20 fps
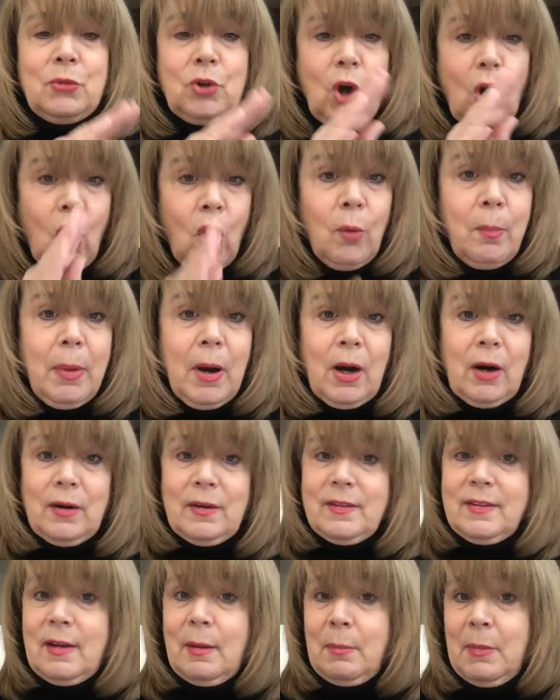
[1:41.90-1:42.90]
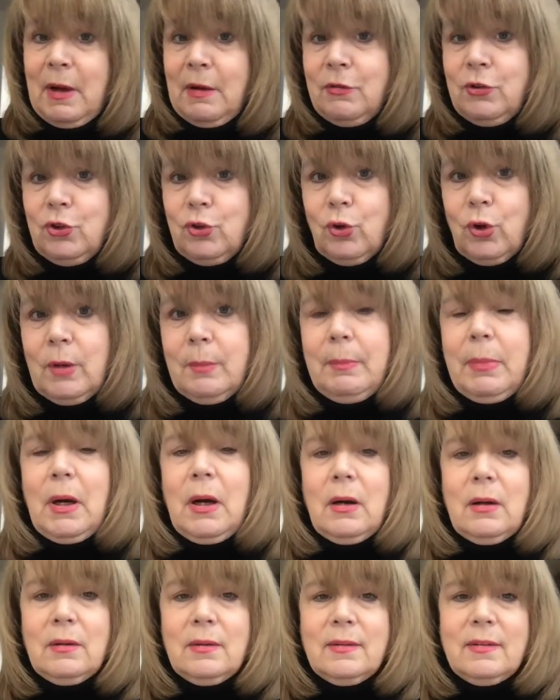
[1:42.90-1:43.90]
tall parts, some have short
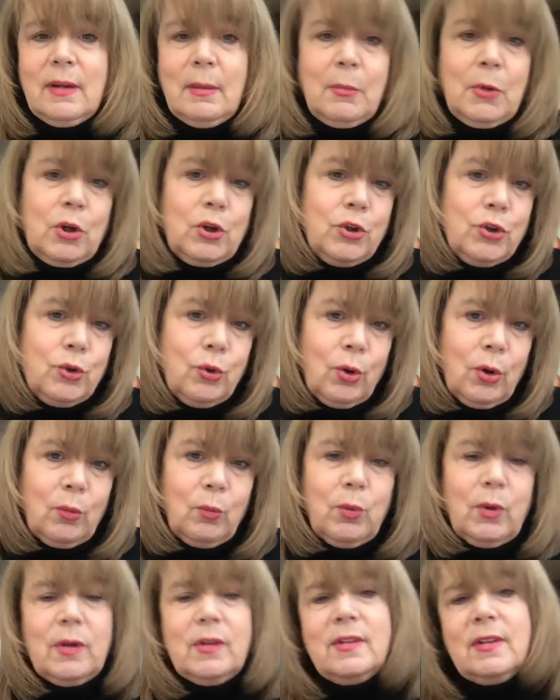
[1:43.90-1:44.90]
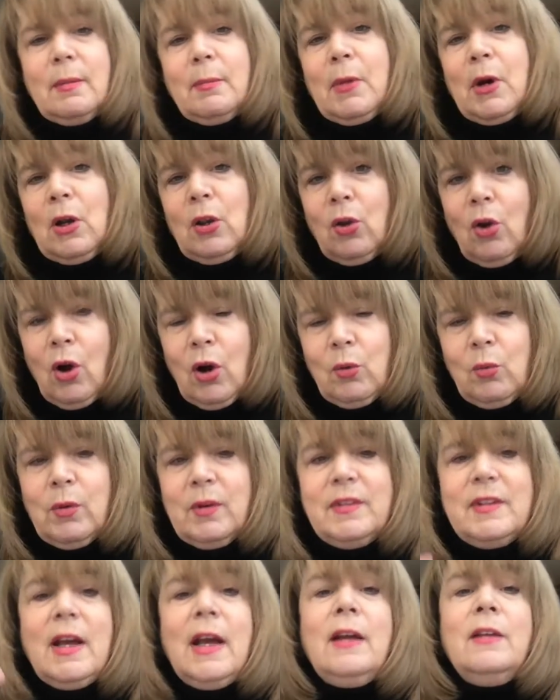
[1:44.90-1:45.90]
parts, some are short words, some are long
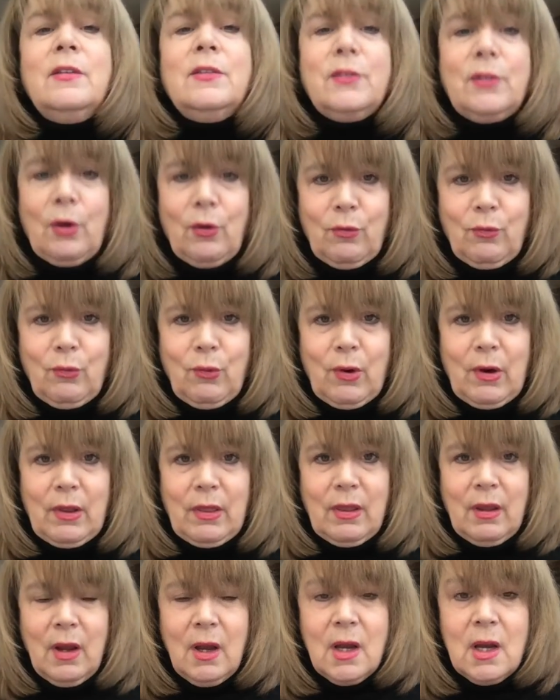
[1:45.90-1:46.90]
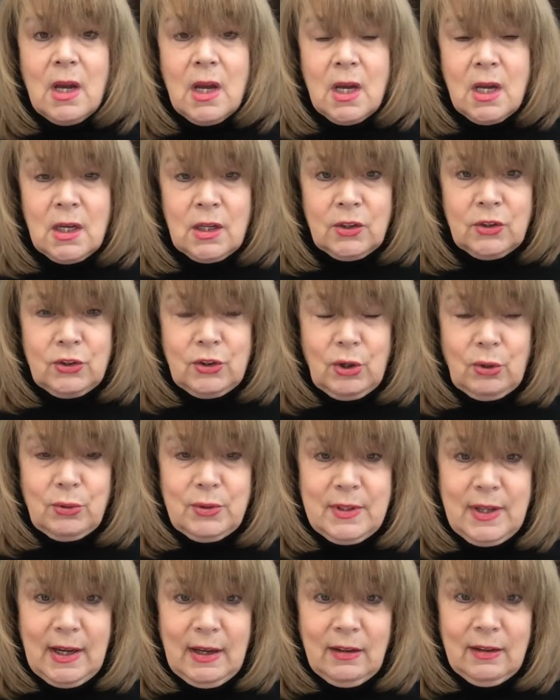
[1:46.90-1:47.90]
words, and so forth. So
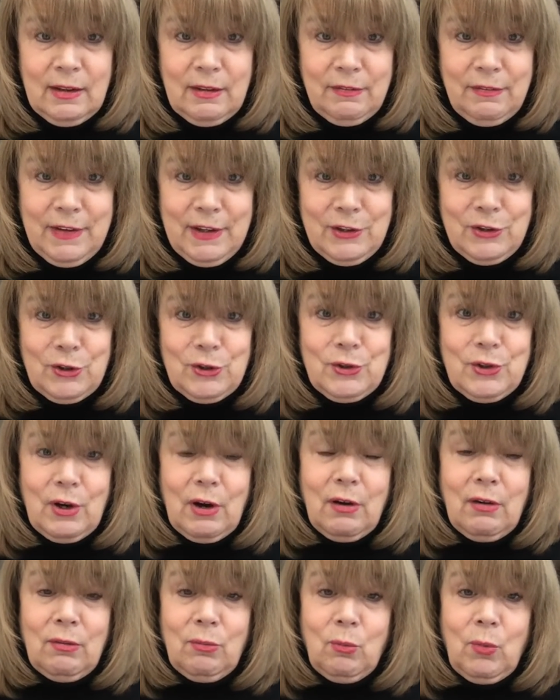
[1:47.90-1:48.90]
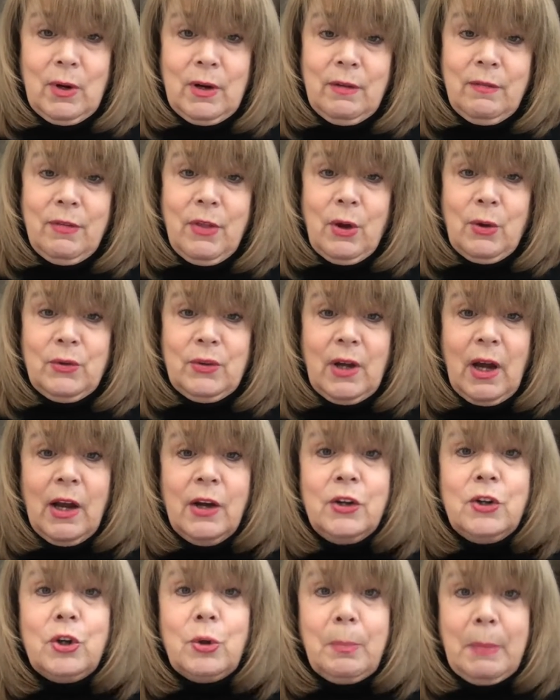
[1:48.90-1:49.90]
salient features are one of those
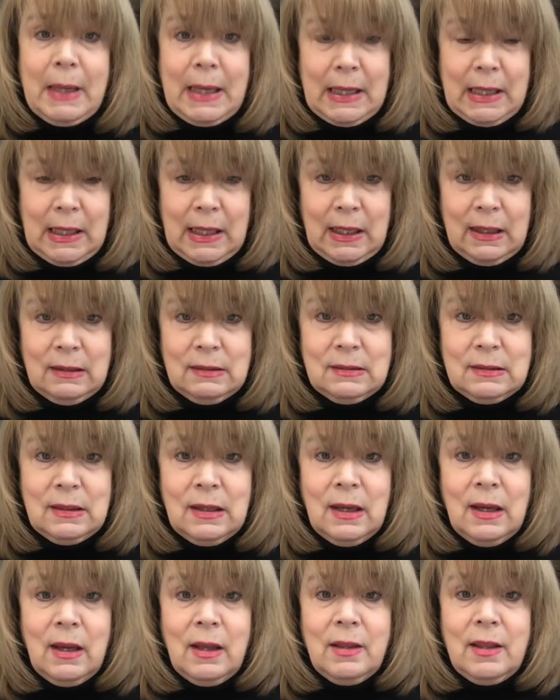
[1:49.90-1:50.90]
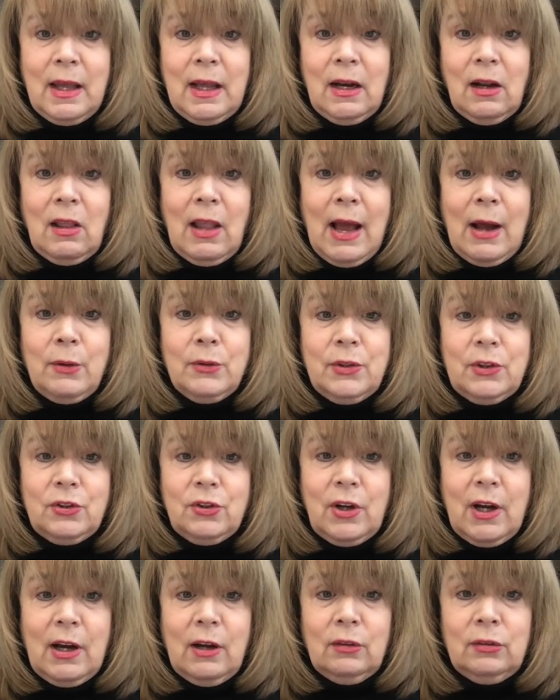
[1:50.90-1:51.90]
underpinnings that allows a
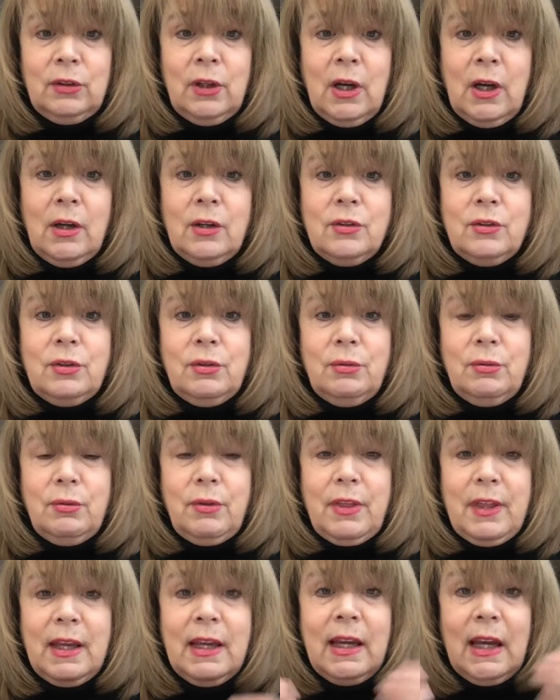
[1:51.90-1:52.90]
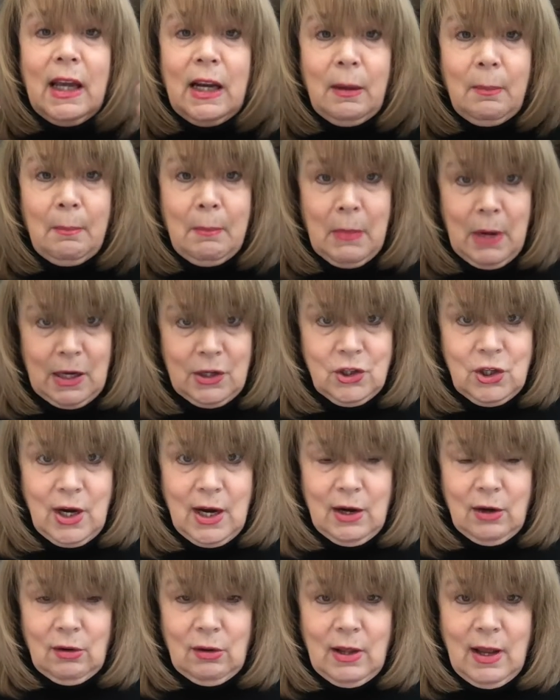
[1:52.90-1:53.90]
child to think at a much
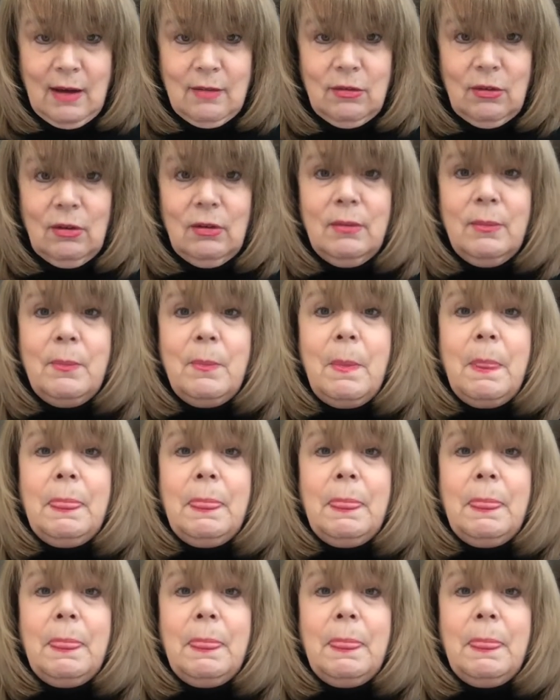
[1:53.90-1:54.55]
higher level,